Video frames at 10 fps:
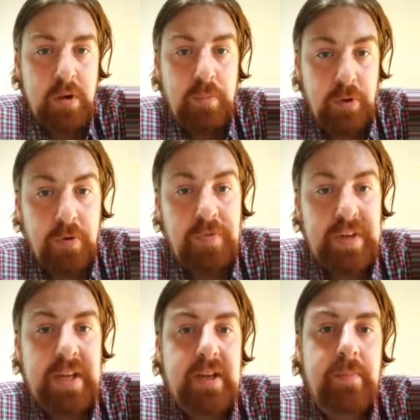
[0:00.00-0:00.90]
prove
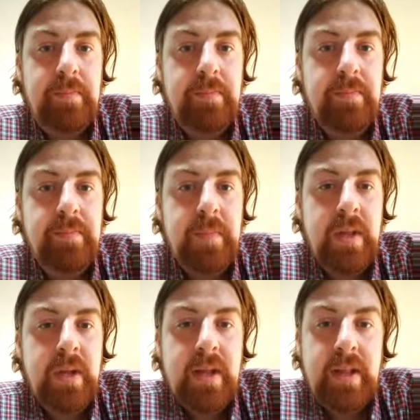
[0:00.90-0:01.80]
to him
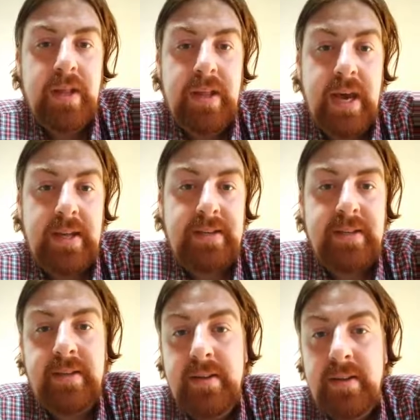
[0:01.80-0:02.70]

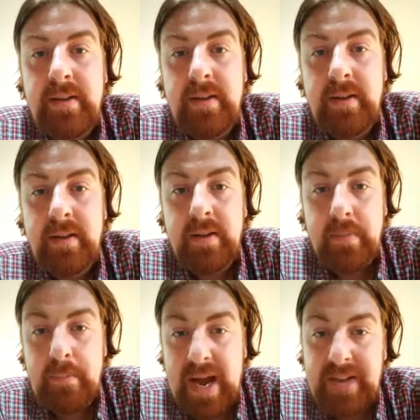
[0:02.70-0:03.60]
that the
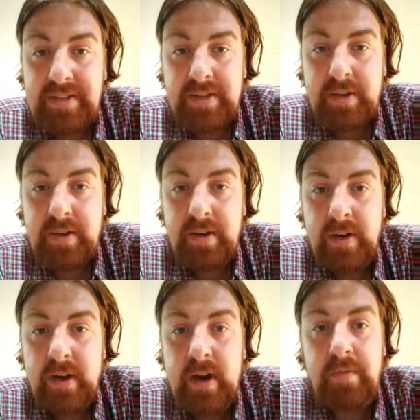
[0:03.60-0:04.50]
master
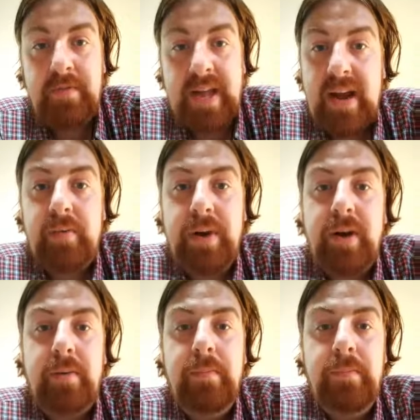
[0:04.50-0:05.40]
of that
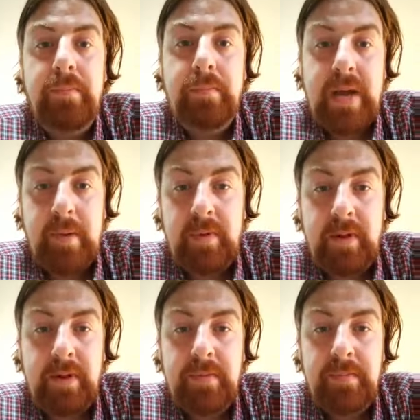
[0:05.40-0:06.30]
realm,
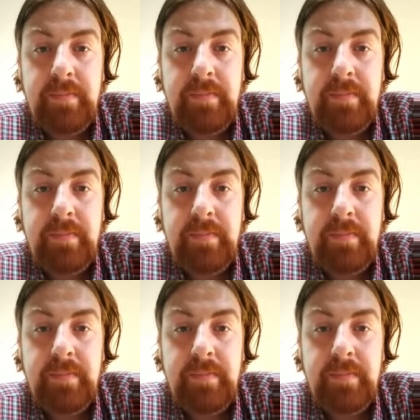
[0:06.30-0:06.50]
Babylon,